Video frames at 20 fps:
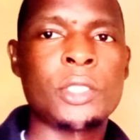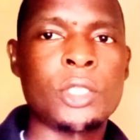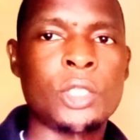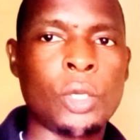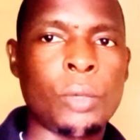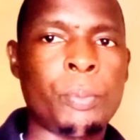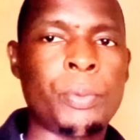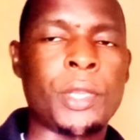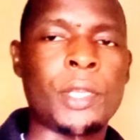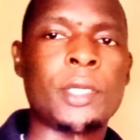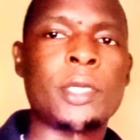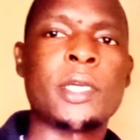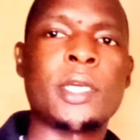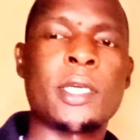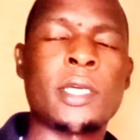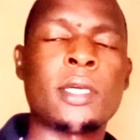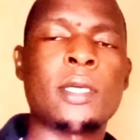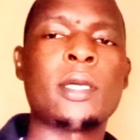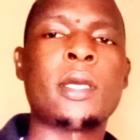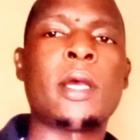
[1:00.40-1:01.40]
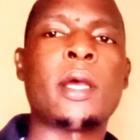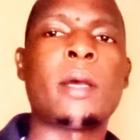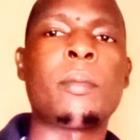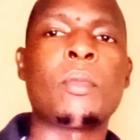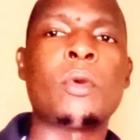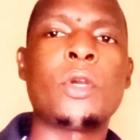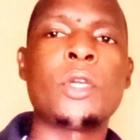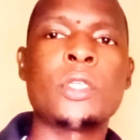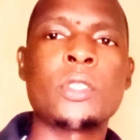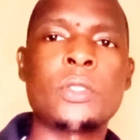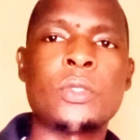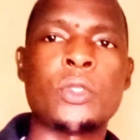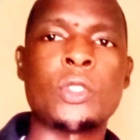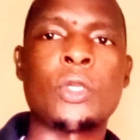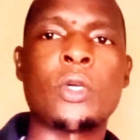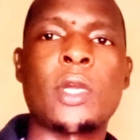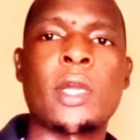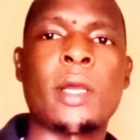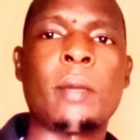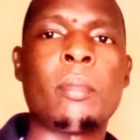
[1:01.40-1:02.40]
topic, I'm going to
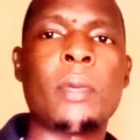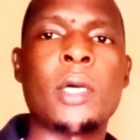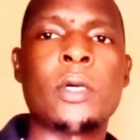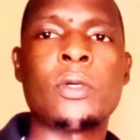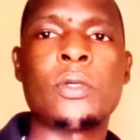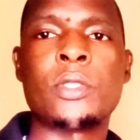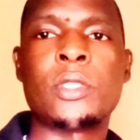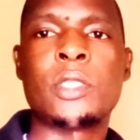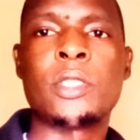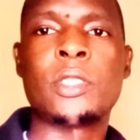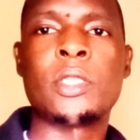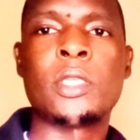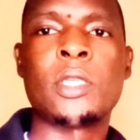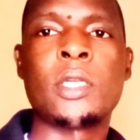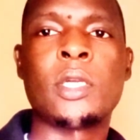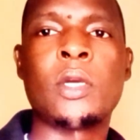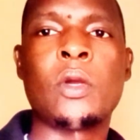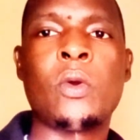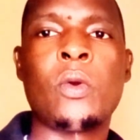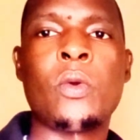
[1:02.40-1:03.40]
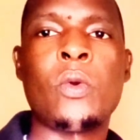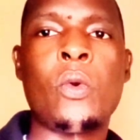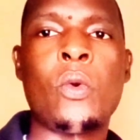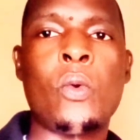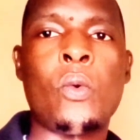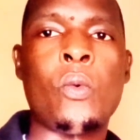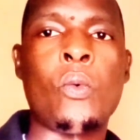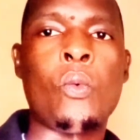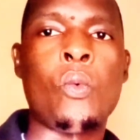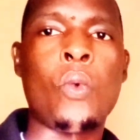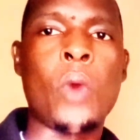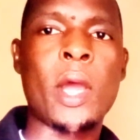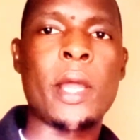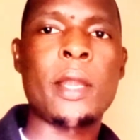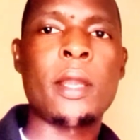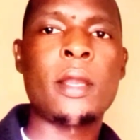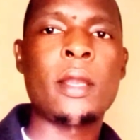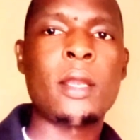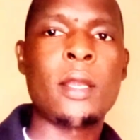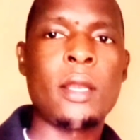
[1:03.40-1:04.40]
talk about
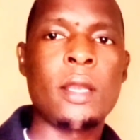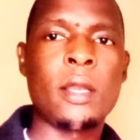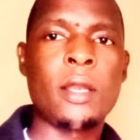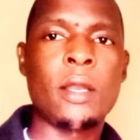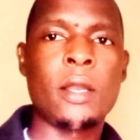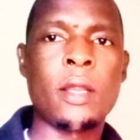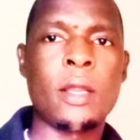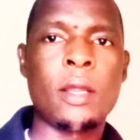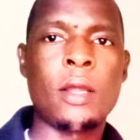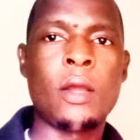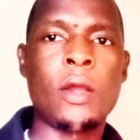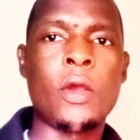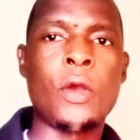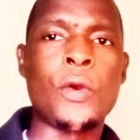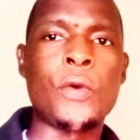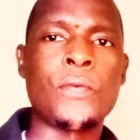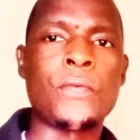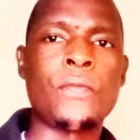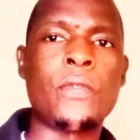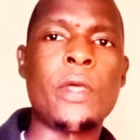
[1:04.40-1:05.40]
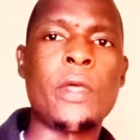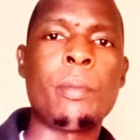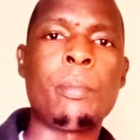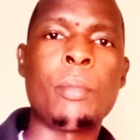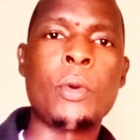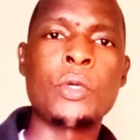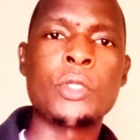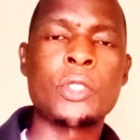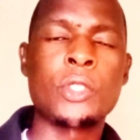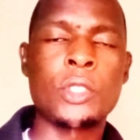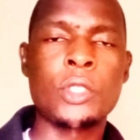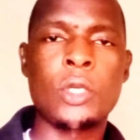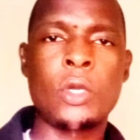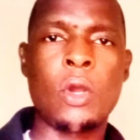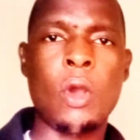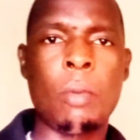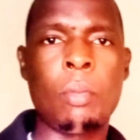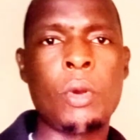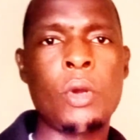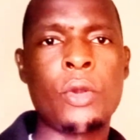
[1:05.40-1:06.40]
one of the most
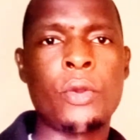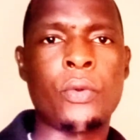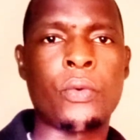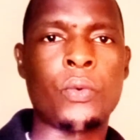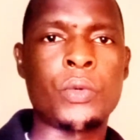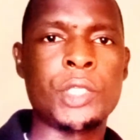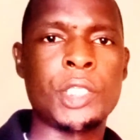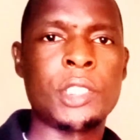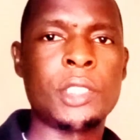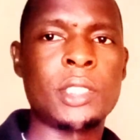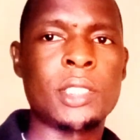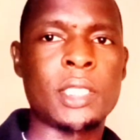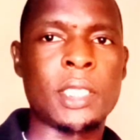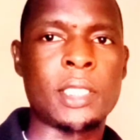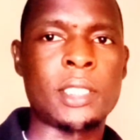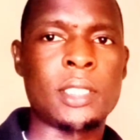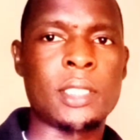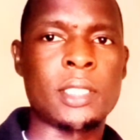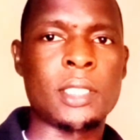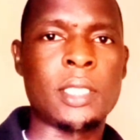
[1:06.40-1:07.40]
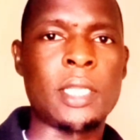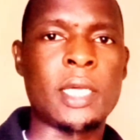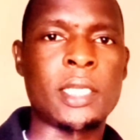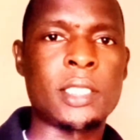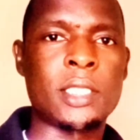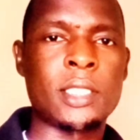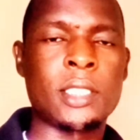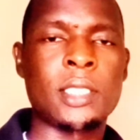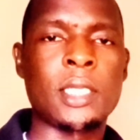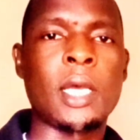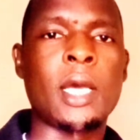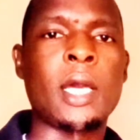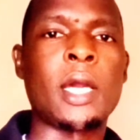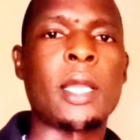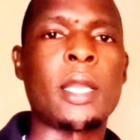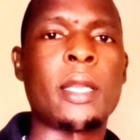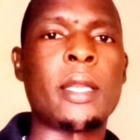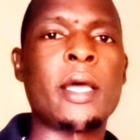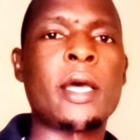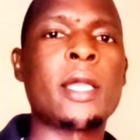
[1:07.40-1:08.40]
common routine tests that
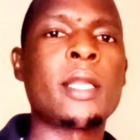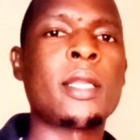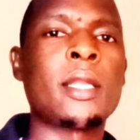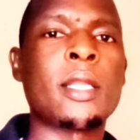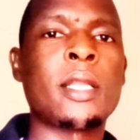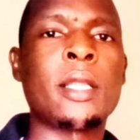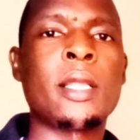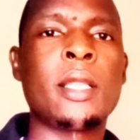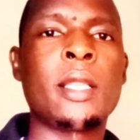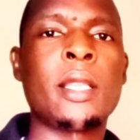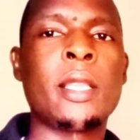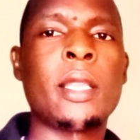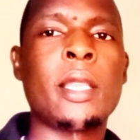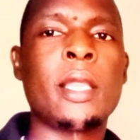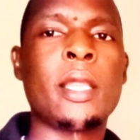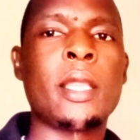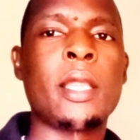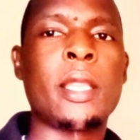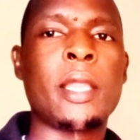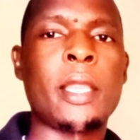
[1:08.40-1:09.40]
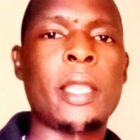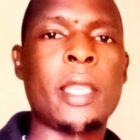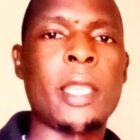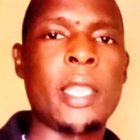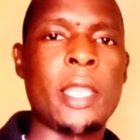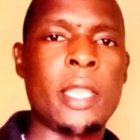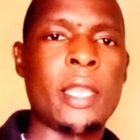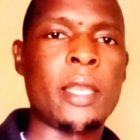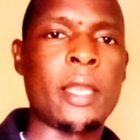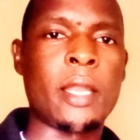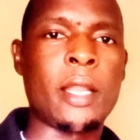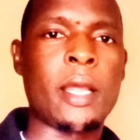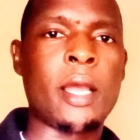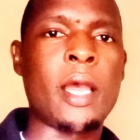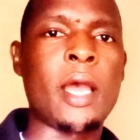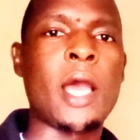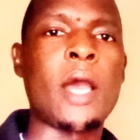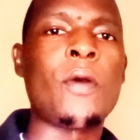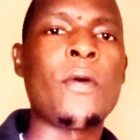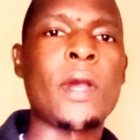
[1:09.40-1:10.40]
are done in
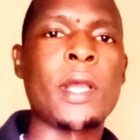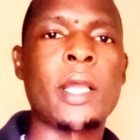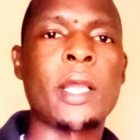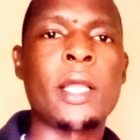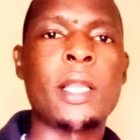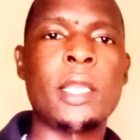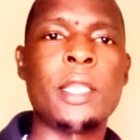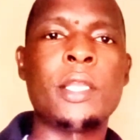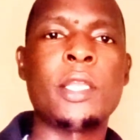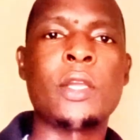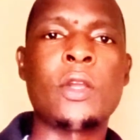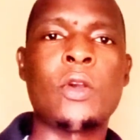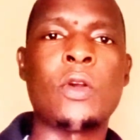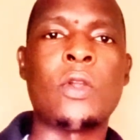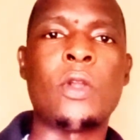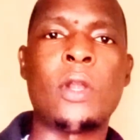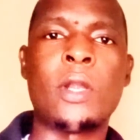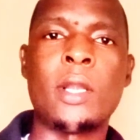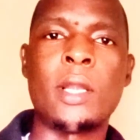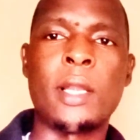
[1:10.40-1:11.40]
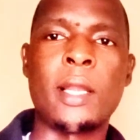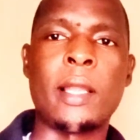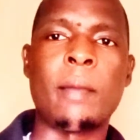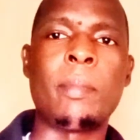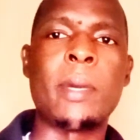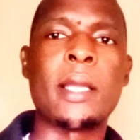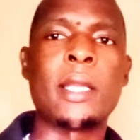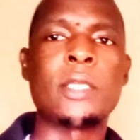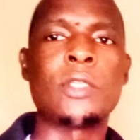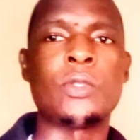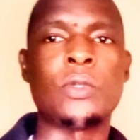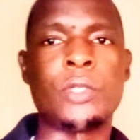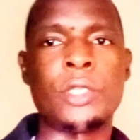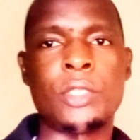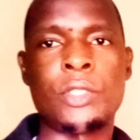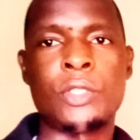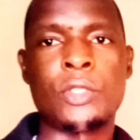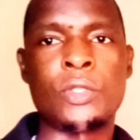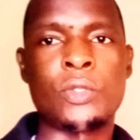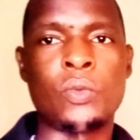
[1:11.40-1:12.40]
our clinical
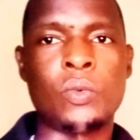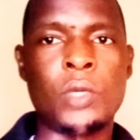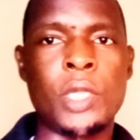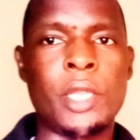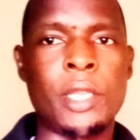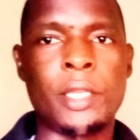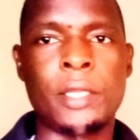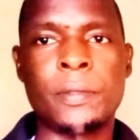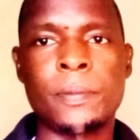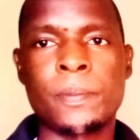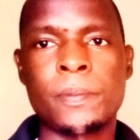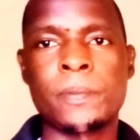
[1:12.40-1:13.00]
laboratories today.